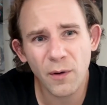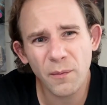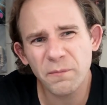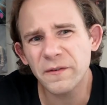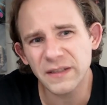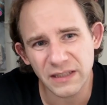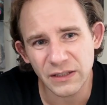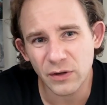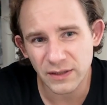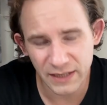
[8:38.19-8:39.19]
Obviously
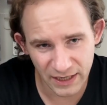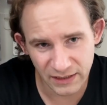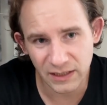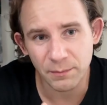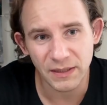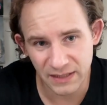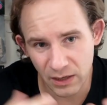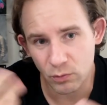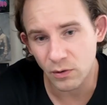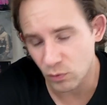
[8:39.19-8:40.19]
not the actors, but
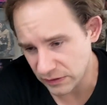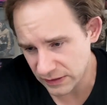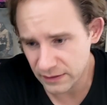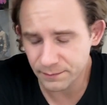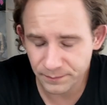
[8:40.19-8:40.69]
their roles.